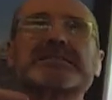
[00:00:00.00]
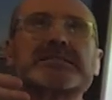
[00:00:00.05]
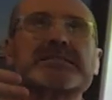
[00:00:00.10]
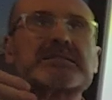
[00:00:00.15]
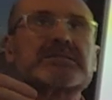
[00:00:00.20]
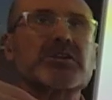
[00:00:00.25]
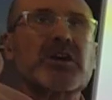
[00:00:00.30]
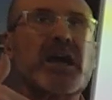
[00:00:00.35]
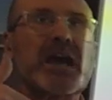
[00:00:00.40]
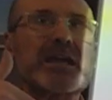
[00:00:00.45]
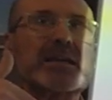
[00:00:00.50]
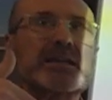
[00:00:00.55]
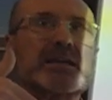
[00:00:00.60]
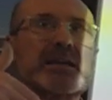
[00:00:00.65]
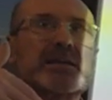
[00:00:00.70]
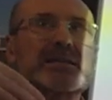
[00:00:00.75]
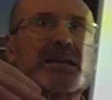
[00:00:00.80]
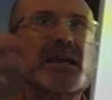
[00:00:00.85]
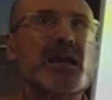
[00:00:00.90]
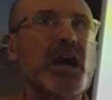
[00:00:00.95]
try
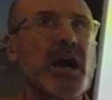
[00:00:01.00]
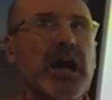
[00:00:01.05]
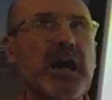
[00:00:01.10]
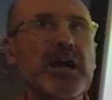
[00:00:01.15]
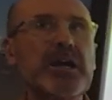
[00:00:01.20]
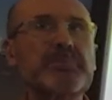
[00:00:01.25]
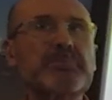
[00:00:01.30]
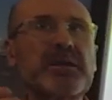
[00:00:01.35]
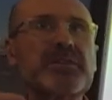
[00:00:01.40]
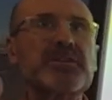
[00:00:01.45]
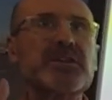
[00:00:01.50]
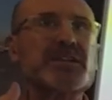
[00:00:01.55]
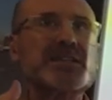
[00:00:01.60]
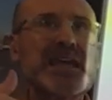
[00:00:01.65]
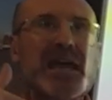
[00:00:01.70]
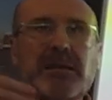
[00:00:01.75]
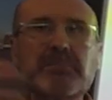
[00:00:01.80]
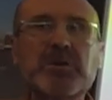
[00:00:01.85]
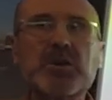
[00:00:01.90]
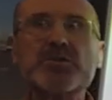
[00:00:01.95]
the car. But the
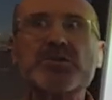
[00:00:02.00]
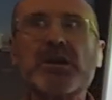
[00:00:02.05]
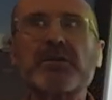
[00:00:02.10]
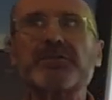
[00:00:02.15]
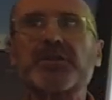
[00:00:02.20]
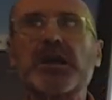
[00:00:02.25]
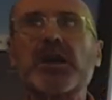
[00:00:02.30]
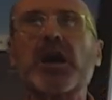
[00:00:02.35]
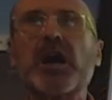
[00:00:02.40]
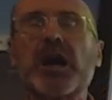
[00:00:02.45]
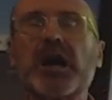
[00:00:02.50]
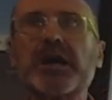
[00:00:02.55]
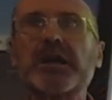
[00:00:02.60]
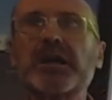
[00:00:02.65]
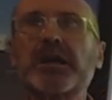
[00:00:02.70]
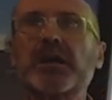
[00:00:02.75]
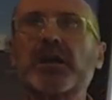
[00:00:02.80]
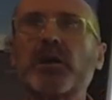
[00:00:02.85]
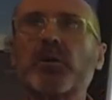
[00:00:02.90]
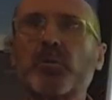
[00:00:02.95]
demos of the car
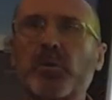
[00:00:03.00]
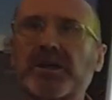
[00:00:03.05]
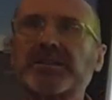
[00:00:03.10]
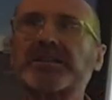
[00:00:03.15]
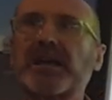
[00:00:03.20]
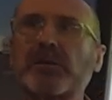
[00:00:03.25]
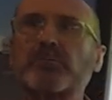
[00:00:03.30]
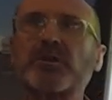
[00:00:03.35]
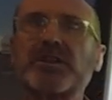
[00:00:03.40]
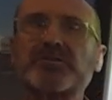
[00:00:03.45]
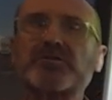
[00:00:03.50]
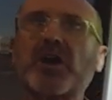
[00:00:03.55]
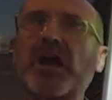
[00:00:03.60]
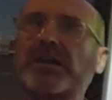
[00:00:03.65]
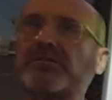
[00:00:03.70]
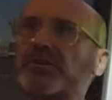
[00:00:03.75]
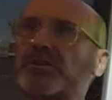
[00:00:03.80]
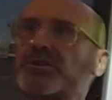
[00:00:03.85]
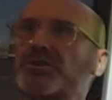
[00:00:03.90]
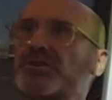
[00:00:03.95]
were done with
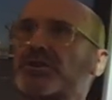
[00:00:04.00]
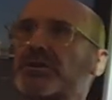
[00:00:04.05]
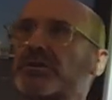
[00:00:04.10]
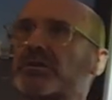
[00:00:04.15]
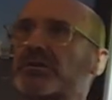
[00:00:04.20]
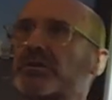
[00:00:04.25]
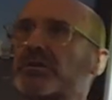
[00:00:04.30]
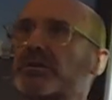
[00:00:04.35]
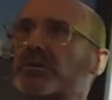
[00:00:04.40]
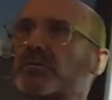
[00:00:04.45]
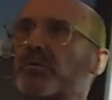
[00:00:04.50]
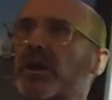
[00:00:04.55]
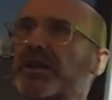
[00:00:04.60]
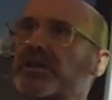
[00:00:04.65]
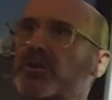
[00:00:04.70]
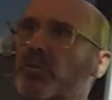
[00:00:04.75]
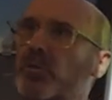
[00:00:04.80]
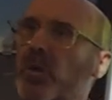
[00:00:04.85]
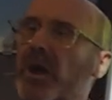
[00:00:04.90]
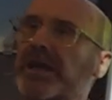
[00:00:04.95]
drivers when
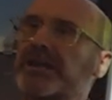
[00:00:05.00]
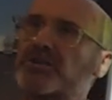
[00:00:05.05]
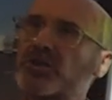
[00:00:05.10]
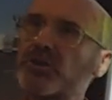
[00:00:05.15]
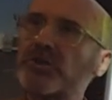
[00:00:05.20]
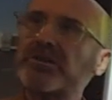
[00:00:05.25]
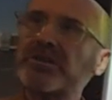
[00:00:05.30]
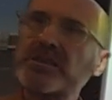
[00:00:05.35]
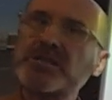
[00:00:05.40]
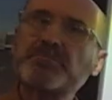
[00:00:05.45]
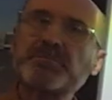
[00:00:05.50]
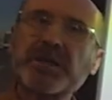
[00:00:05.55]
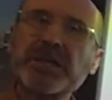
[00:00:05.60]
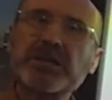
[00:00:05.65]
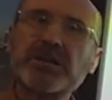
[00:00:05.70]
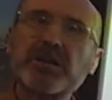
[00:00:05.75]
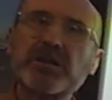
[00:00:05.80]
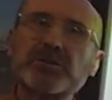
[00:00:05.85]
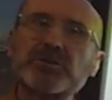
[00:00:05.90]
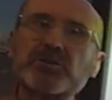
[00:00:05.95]
you went during this
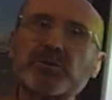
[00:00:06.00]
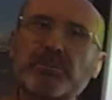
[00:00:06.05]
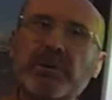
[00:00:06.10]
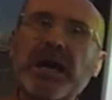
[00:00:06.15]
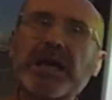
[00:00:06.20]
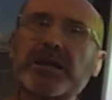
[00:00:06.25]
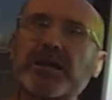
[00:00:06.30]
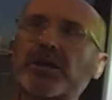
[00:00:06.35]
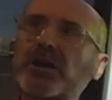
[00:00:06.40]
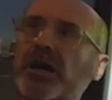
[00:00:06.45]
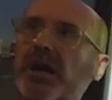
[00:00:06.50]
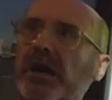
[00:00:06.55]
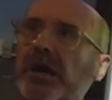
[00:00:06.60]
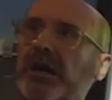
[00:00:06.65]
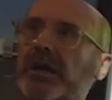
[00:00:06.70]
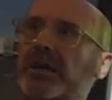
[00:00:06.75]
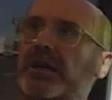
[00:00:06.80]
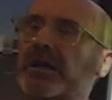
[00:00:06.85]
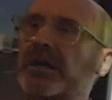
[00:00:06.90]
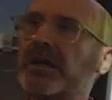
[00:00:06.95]
period to buy a
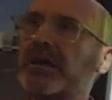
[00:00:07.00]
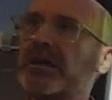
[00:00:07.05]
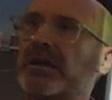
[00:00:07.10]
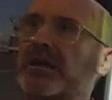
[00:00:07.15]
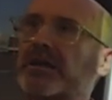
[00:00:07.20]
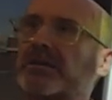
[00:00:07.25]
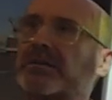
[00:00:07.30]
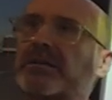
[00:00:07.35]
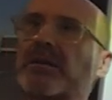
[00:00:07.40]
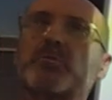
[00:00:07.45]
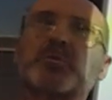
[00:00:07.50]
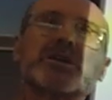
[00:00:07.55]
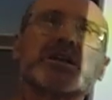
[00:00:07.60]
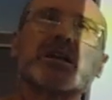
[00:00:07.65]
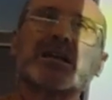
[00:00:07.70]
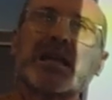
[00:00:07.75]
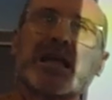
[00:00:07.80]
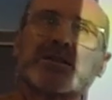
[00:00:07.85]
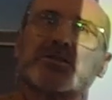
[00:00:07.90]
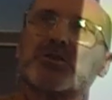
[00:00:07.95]
car, they wouldn't
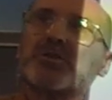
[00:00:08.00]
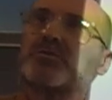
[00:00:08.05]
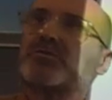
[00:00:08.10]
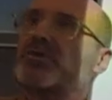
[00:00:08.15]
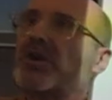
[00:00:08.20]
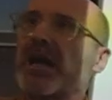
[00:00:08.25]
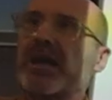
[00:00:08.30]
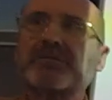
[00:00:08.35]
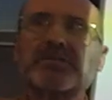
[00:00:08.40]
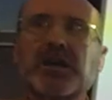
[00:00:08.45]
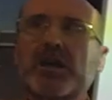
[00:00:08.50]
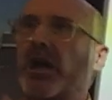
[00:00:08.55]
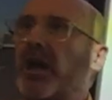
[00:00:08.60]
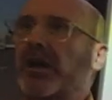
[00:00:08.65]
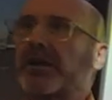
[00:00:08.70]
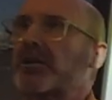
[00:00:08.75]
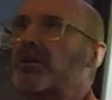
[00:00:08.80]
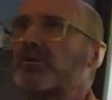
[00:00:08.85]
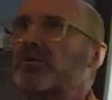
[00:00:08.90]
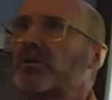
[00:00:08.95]
let you drive the car.
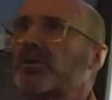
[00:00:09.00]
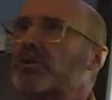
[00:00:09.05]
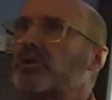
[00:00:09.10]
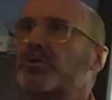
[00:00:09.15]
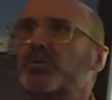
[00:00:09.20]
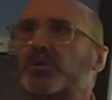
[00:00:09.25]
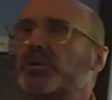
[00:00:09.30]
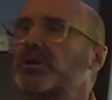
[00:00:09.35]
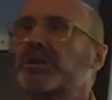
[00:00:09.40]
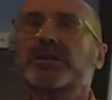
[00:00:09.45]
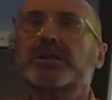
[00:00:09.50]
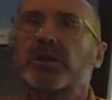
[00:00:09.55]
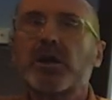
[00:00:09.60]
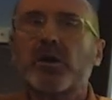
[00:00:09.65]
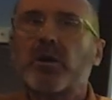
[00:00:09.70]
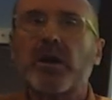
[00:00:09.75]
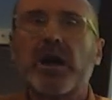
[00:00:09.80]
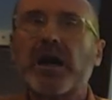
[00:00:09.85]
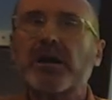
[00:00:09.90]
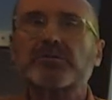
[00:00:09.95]
You you wouldn't
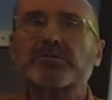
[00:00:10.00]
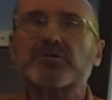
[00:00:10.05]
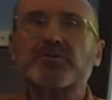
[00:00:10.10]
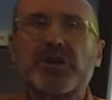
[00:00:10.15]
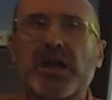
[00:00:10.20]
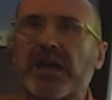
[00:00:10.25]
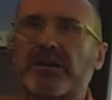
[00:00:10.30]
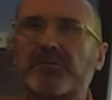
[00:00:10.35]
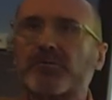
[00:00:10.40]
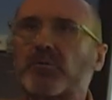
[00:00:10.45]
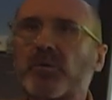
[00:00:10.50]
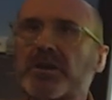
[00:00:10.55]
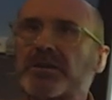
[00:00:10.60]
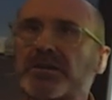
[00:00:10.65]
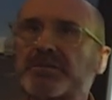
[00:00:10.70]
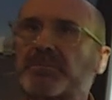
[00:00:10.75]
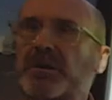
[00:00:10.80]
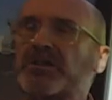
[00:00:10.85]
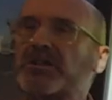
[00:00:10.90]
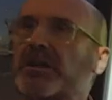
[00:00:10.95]
know how to drive,
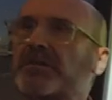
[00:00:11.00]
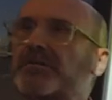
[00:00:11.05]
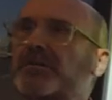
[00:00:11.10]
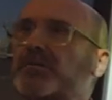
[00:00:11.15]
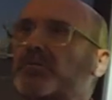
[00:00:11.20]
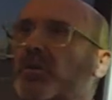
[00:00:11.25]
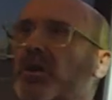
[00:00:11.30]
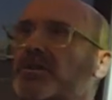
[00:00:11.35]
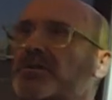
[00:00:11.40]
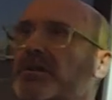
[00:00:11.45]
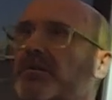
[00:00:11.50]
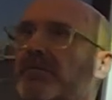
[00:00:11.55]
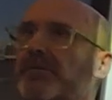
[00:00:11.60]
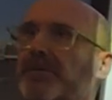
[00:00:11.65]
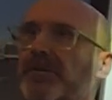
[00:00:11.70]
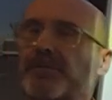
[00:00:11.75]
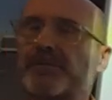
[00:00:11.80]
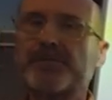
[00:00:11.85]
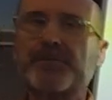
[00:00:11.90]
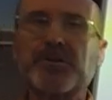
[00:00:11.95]
especially if it was your,
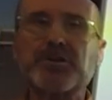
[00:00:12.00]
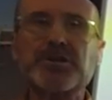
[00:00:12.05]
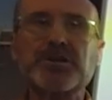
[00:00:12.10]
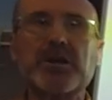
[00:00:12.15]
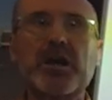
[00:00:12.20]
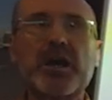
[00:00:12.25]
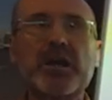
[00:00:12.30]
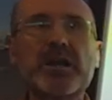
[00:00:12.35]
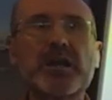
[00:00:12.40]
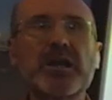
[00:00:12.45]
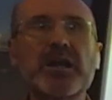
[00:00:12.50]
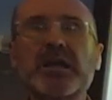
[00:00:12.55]
your first car,